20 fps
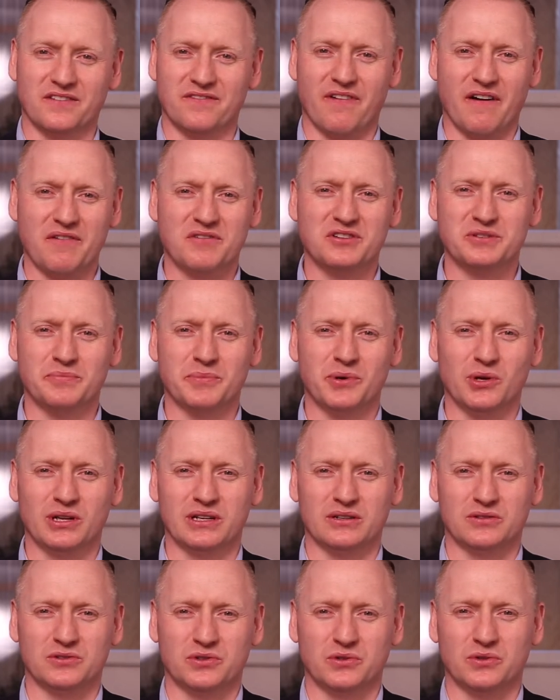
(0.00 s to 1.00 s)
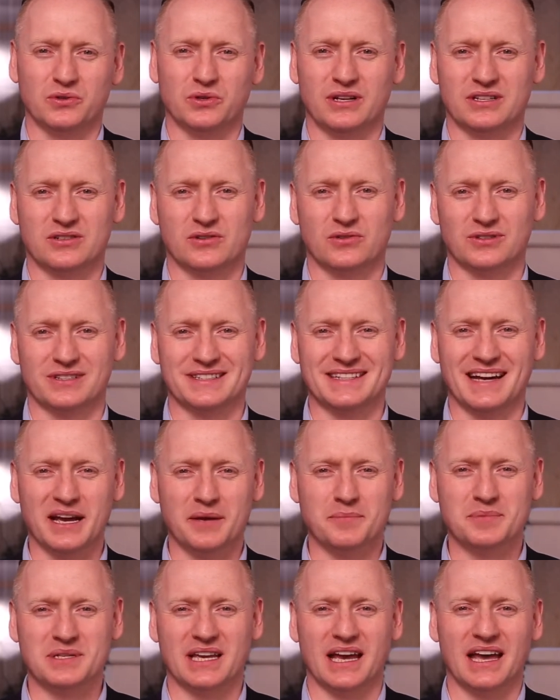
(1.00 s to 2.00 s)
It's a very small little tool. It's called
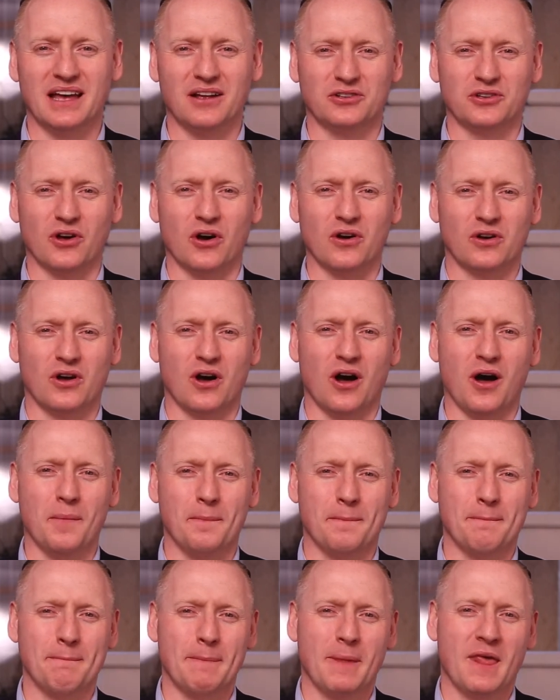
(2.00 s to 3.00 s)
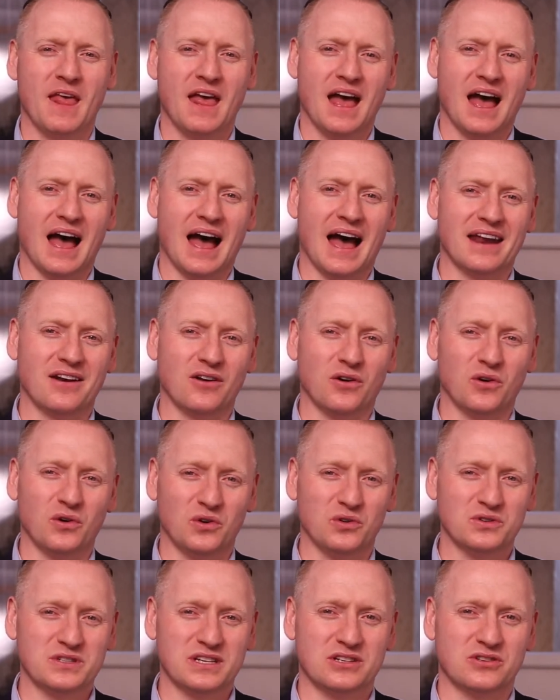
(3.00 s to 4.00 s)
typescale.com. And
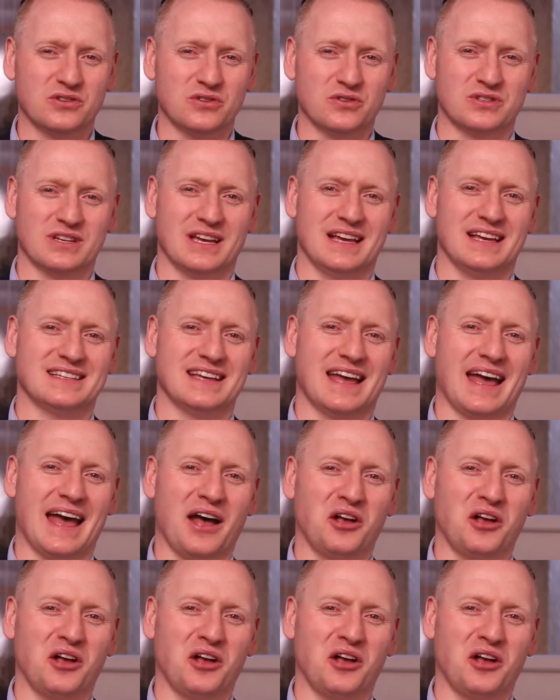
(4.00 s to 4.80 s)
all it does is it